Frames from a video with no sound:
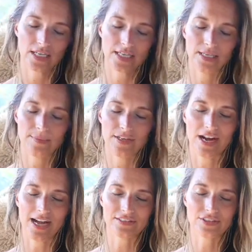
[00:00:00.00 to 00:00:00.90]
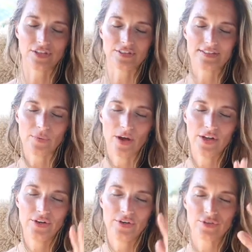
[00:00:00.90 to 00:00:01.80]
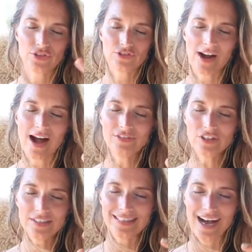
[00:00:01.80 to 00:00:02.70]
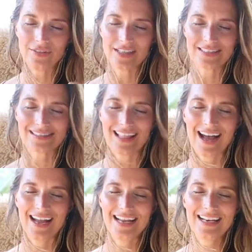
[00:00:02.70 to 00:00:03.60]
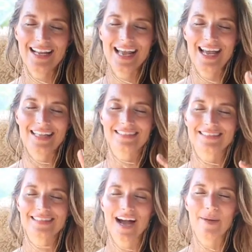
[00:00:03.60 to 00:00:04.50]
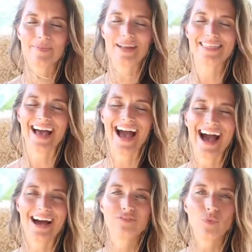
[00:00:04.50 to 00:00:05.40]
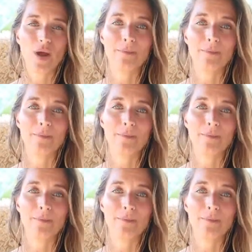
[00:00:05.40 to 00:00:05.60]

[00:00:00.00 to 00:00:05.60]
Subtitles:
Keeping your eyes closed, I want you to travel down this line and stop at the halfway